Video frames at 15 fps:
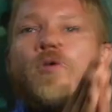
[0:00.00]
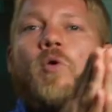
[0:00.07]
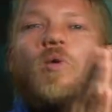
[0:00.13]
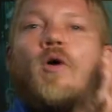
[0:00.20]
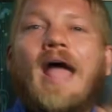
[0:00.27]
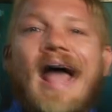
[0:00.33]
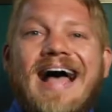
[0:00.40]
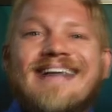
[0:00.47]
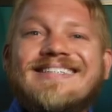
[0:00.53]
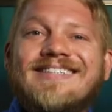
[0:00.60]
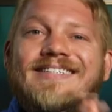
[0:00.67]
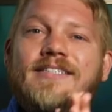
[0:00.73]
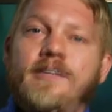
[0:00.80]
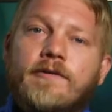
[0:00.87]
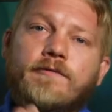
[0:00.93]
or has
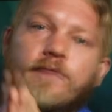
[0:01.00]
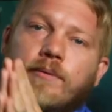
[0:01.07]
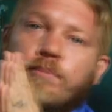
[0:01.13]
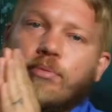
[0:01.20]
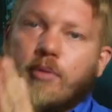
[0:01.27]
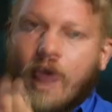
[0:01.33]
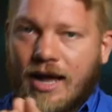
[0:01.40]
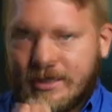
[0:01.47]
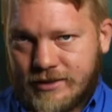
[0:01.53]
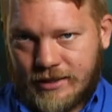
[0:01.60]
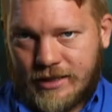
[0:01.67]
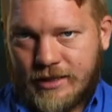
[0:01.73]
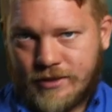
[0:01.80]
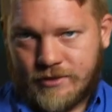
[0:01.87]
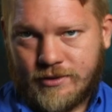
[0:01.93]
a different
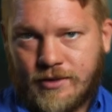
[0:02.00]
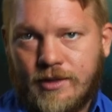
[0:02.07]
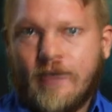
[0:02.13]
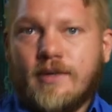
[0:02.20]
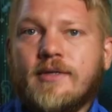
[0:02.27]
process.